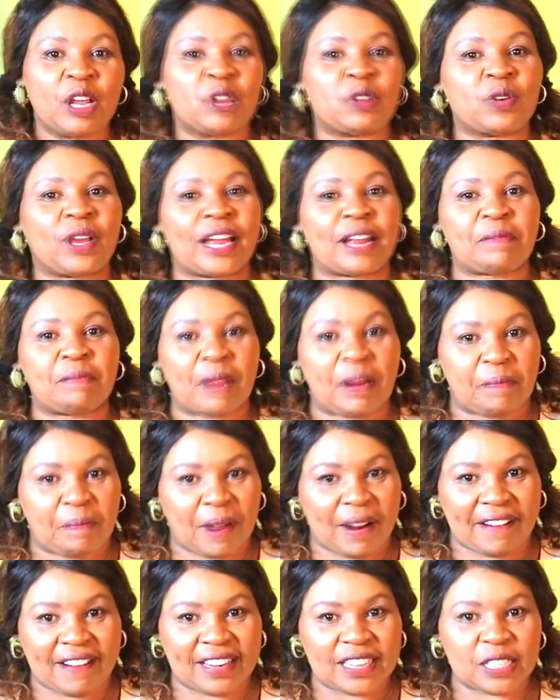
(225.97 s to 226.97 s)
to get my
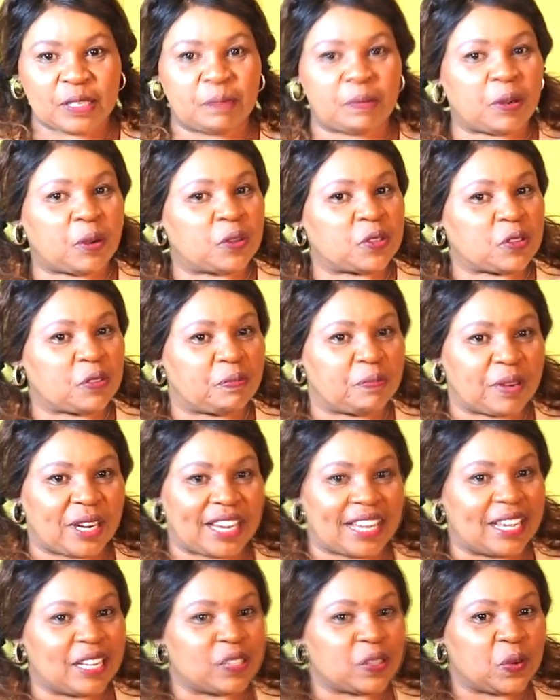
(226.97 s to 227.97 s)
parents because of
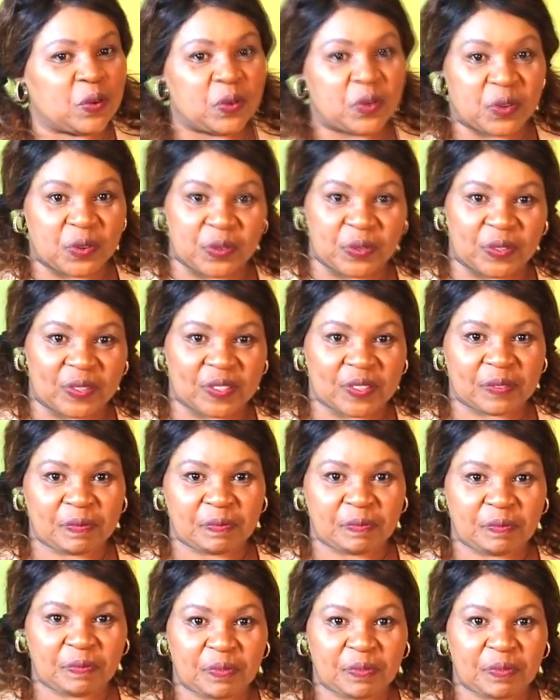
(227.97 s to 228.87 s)
breaking school rules.